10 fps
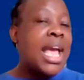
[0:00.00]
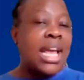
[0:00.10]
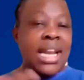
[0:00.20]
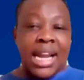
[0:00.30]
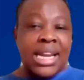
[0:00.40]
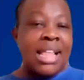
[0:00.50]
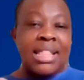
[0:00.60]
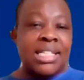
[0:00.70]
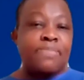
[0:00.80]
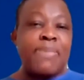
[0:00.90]
In
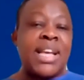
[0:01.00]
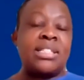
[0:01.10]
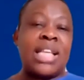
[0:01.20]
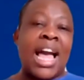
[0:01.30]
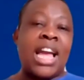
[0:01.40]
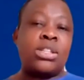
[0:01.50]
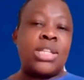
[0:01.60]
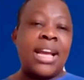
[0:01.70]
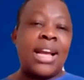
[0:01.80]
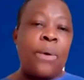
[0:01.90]
another space, I
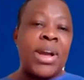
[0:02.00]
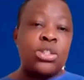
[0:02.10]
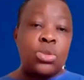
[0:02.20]
went